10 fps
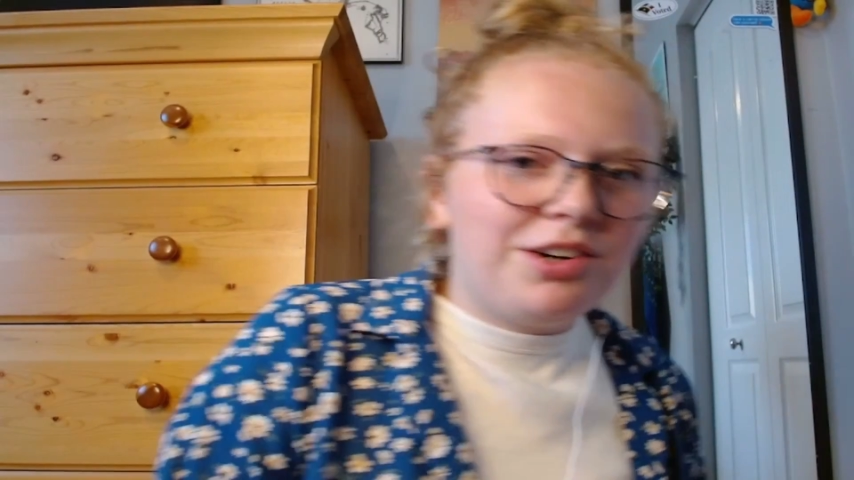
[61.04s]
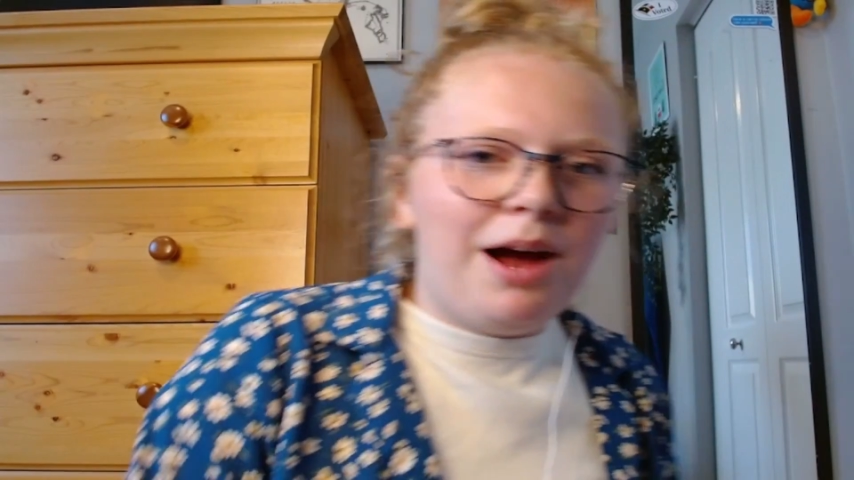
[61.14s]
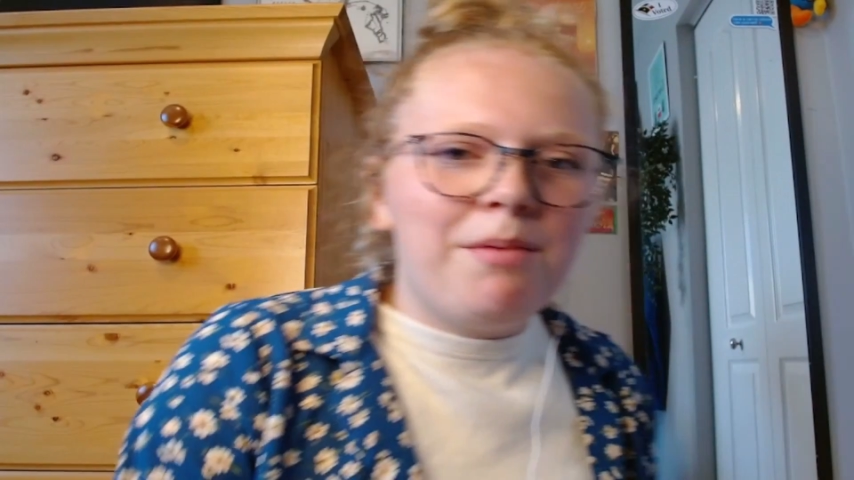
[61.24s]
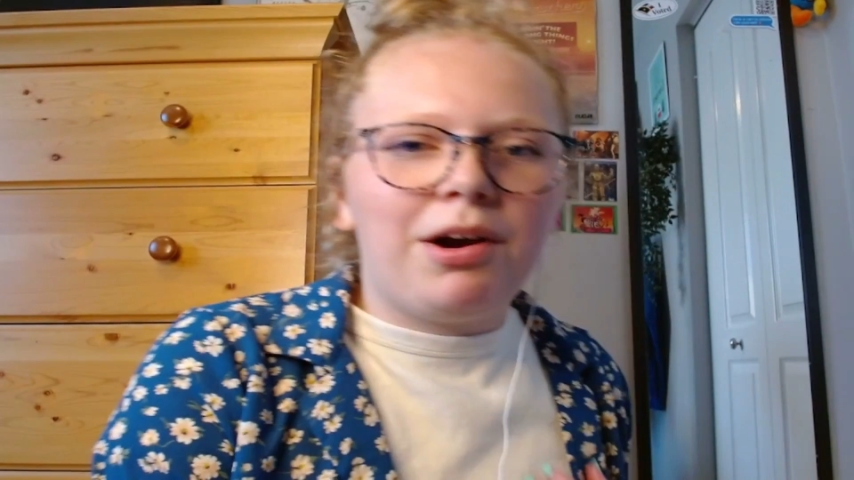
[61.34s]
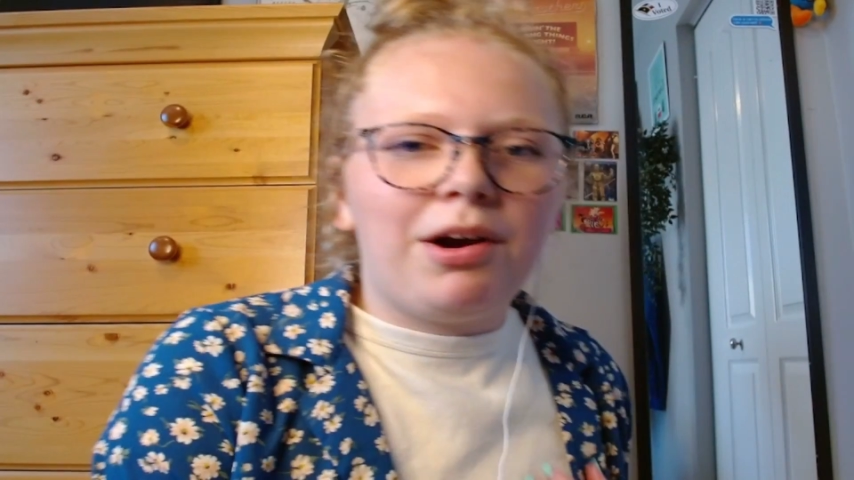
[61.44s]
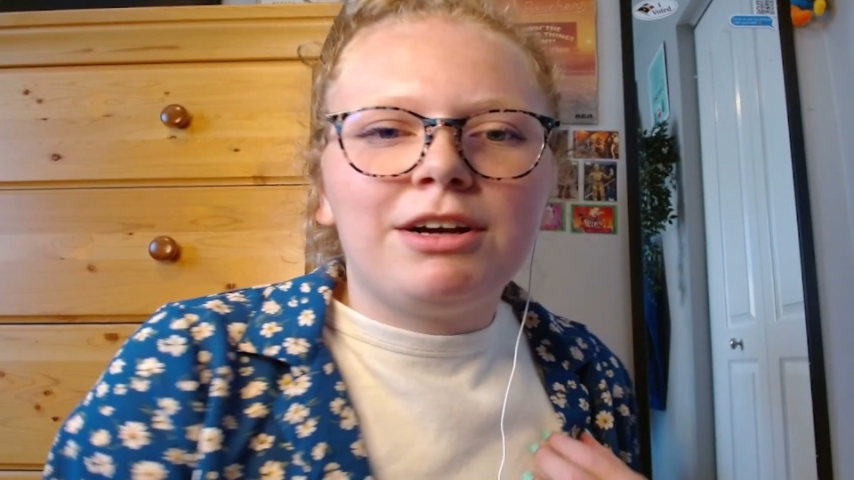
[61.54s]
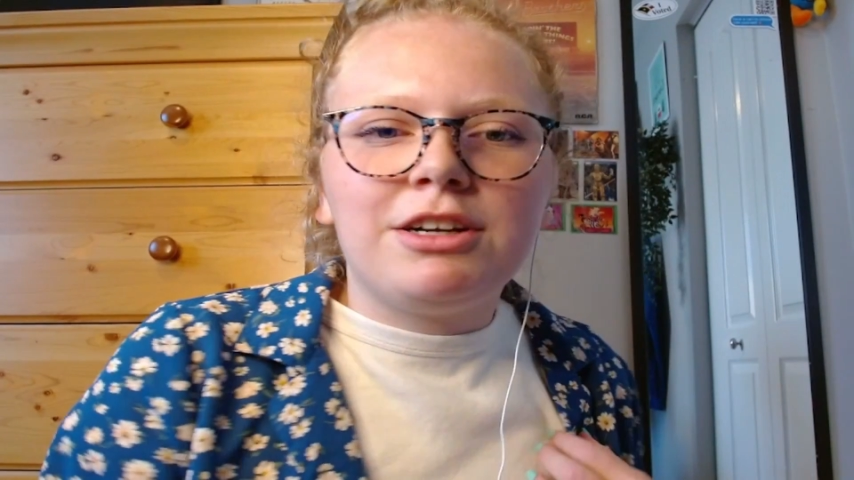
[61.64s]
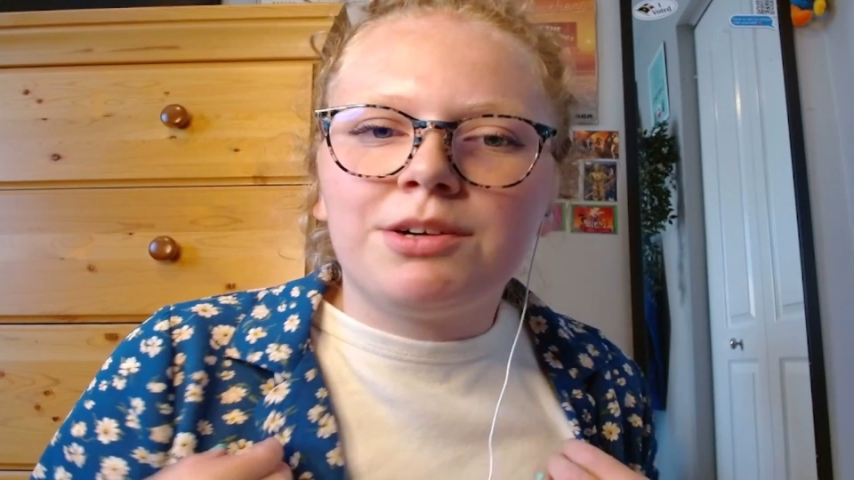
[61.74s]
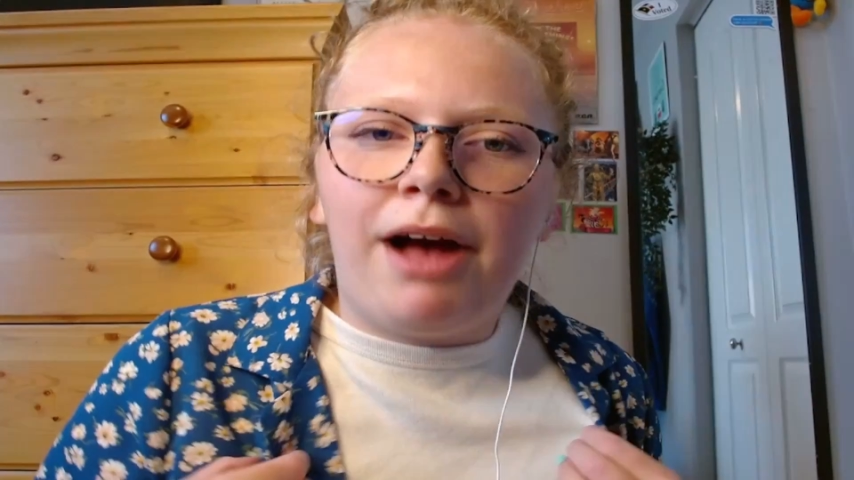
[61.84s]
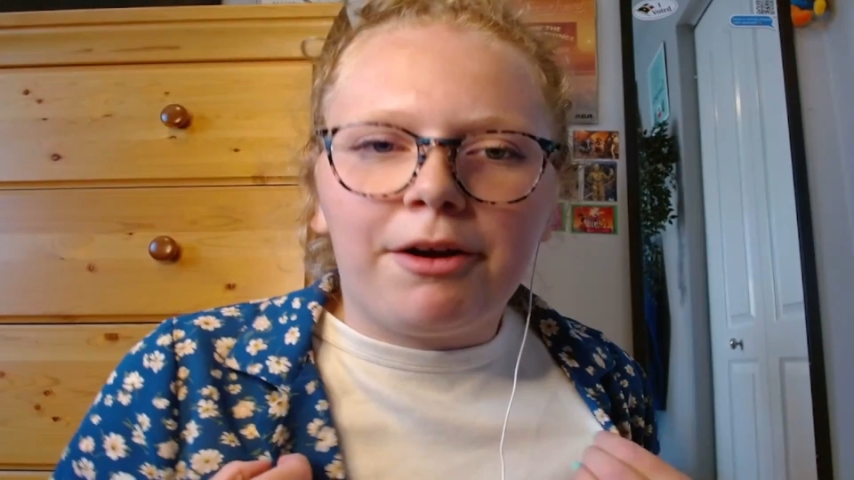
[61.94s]
I'm wearing my
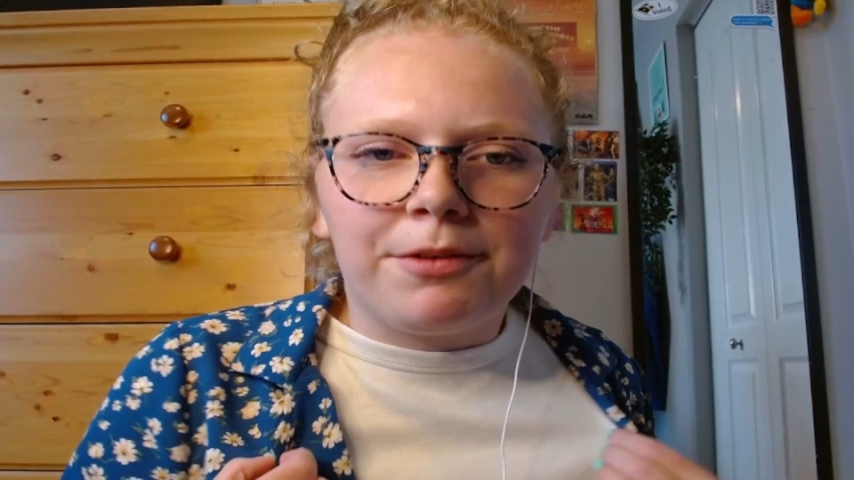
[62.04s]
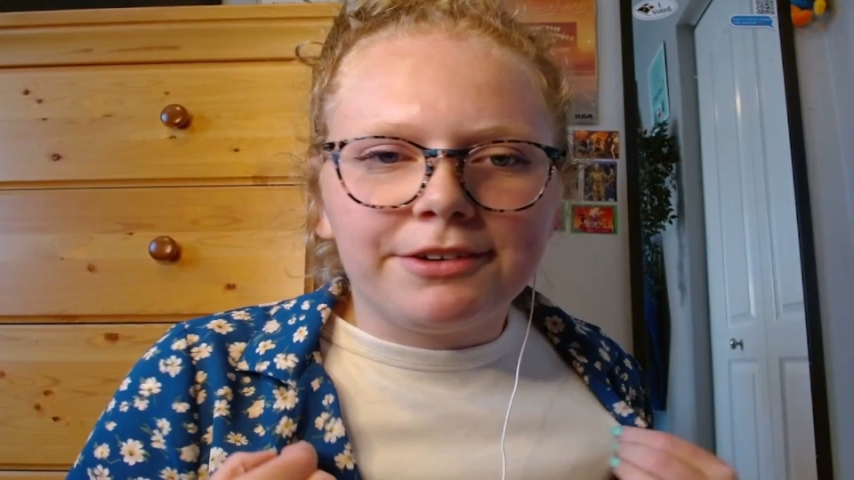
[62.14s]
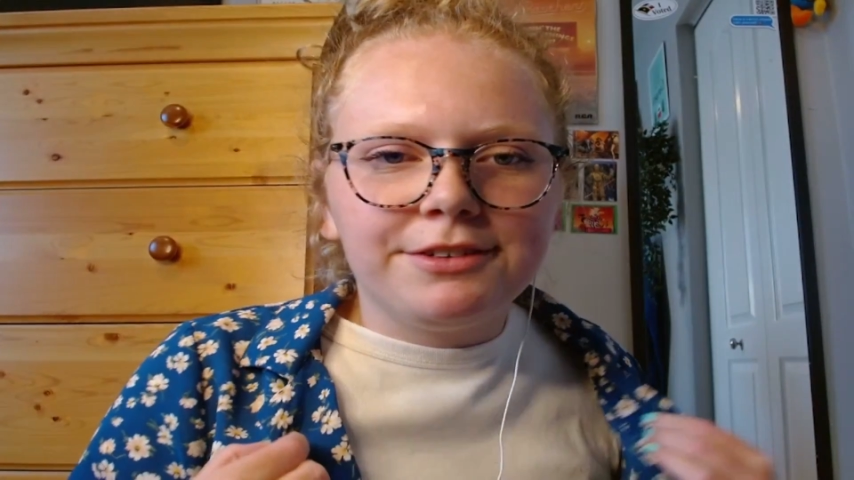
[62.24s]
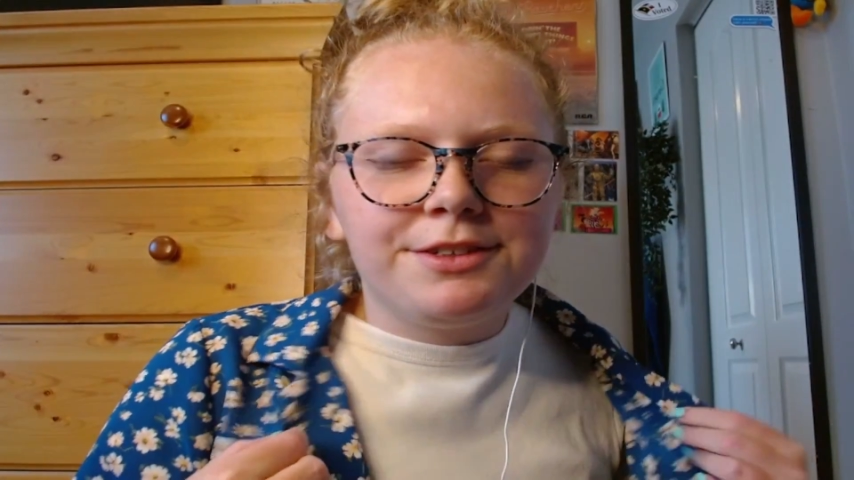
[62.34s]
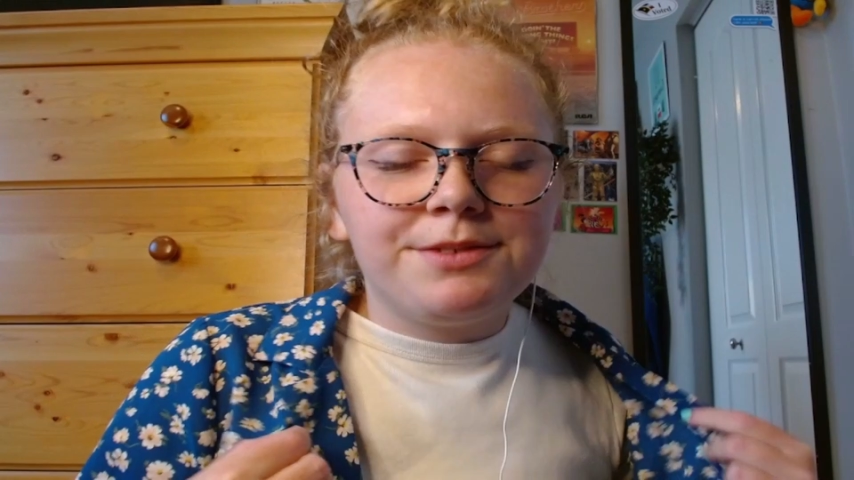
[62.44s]
shirt backwards